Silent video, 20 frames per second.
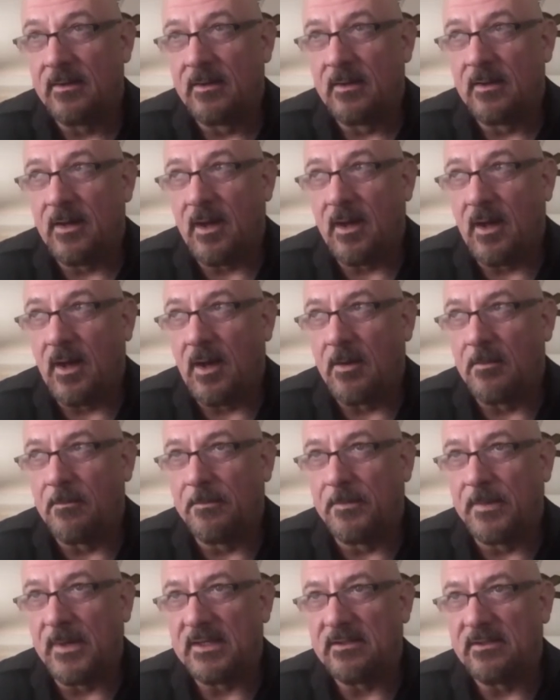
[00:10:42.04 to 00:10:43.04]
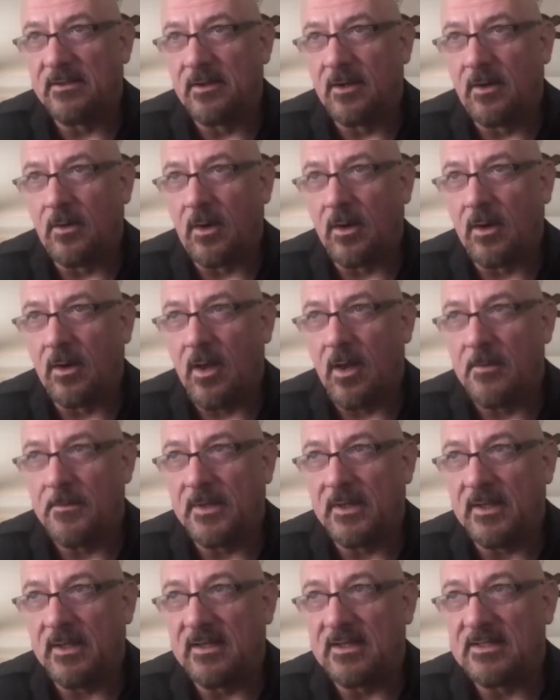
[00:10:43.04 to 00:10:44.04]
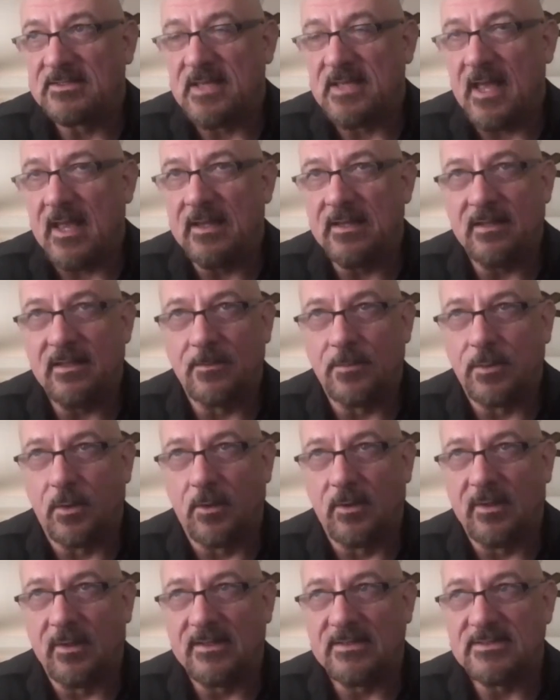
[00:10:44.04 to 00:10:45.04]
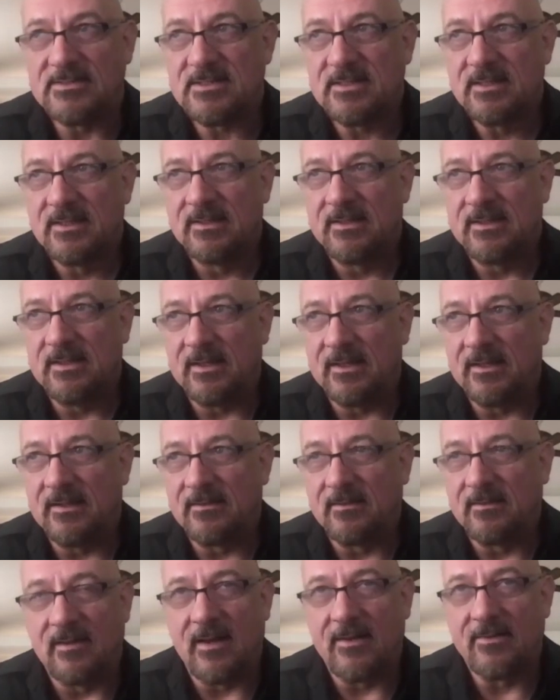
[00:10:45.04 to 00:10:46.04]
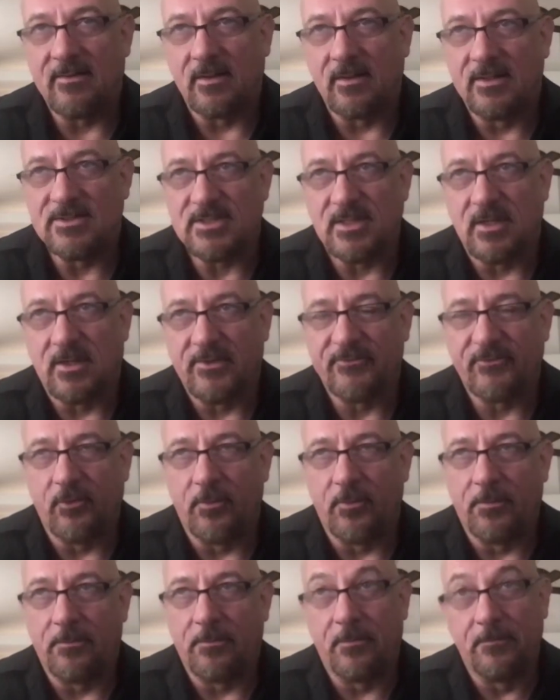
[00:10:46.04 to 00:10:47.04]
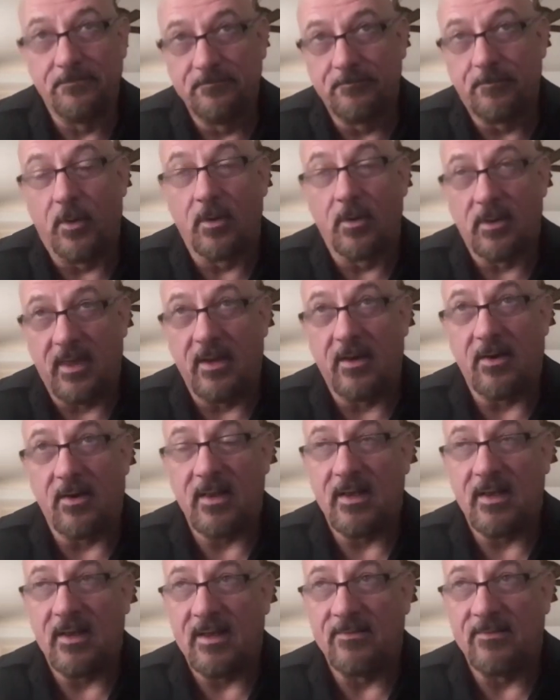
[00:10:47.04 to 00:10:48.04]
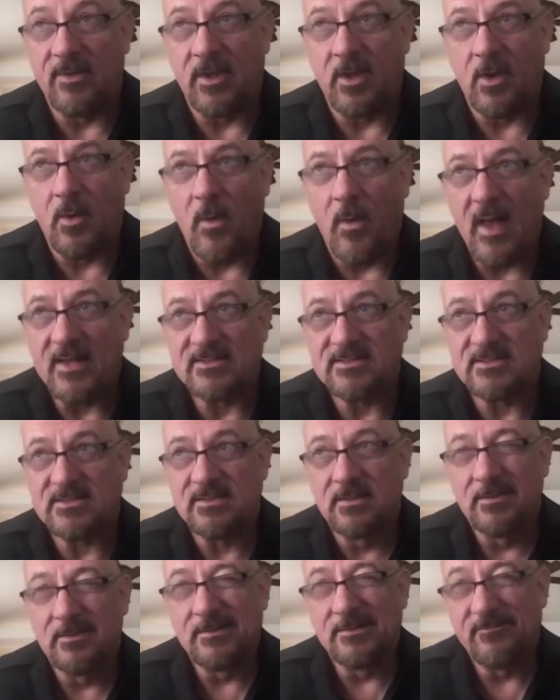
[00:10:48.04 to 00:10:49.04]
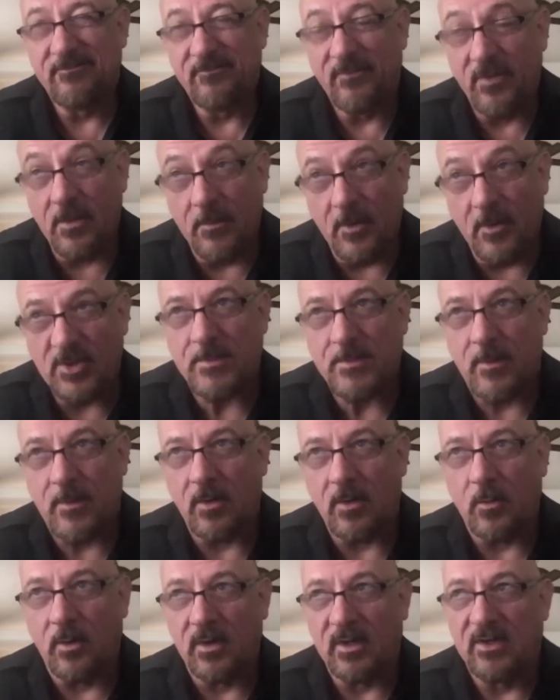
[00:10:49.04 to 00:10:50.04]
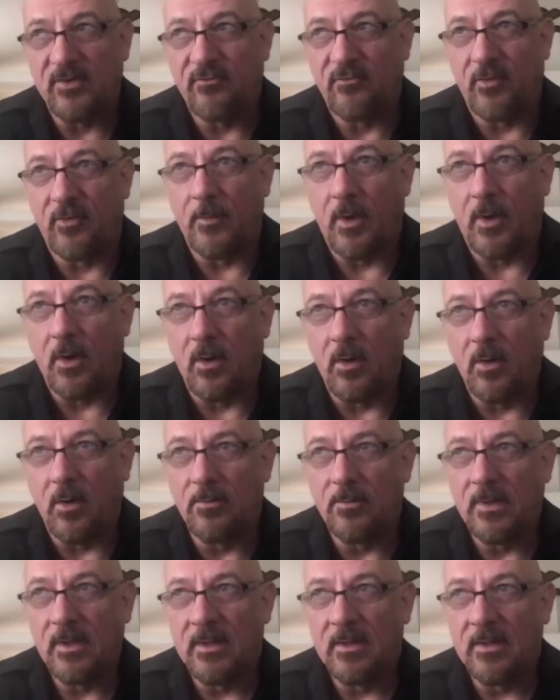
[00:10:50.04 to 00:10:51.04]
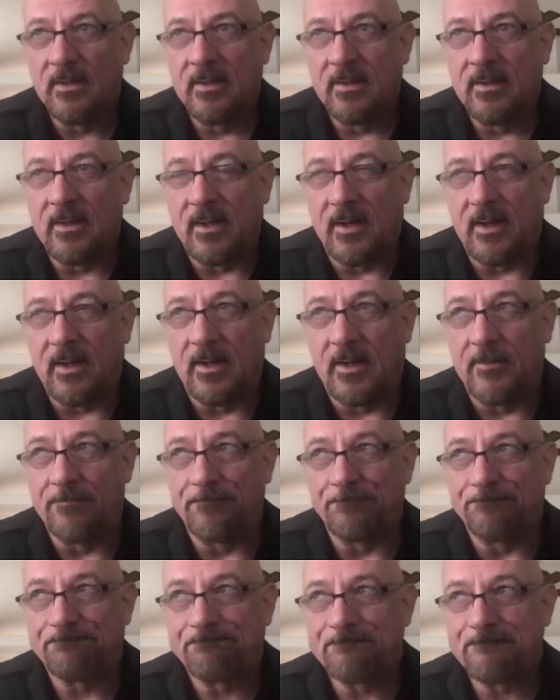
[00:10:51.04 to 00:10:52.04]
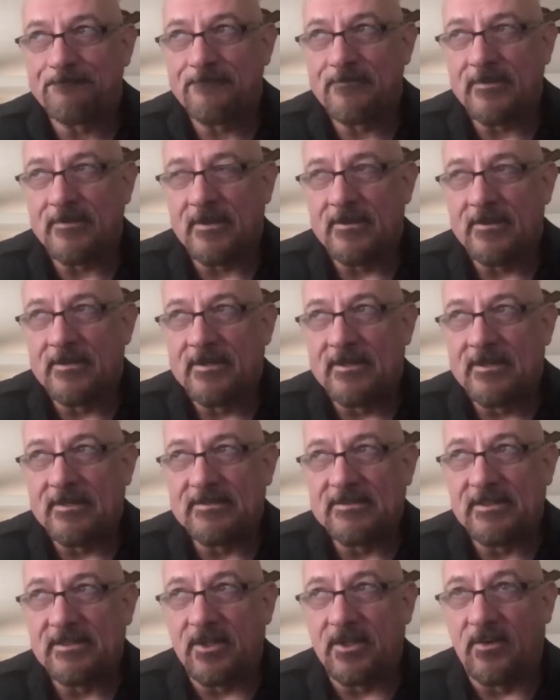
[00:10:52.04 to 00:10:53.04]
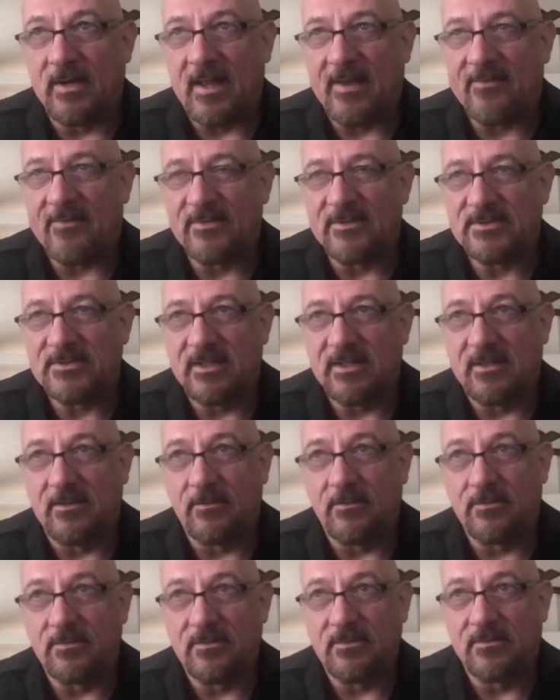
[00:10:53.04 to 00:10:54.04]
But our company, and it's 80 employees in the Netherlands and also Bulgaria and the US, for the most part working from home, and having to